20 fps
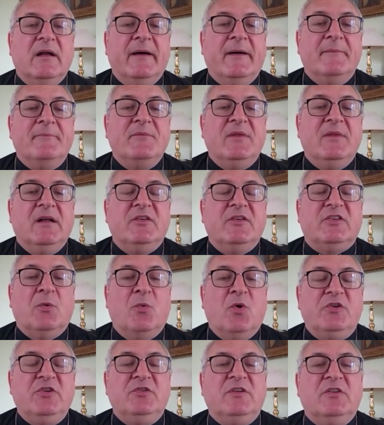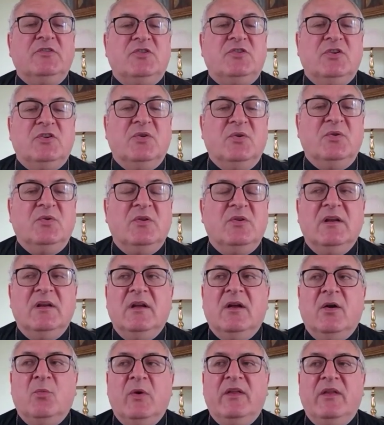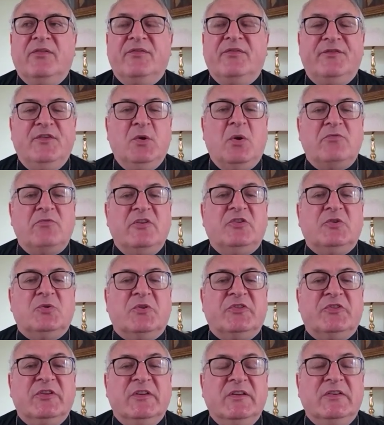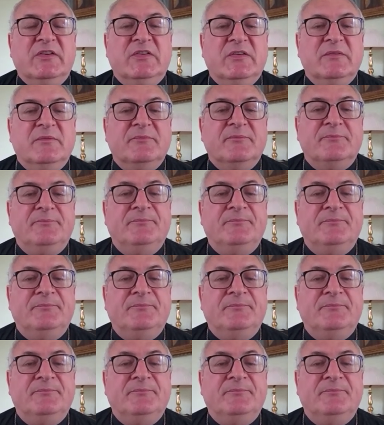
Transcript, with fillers: Um, so, what are you going to do with fewer resources,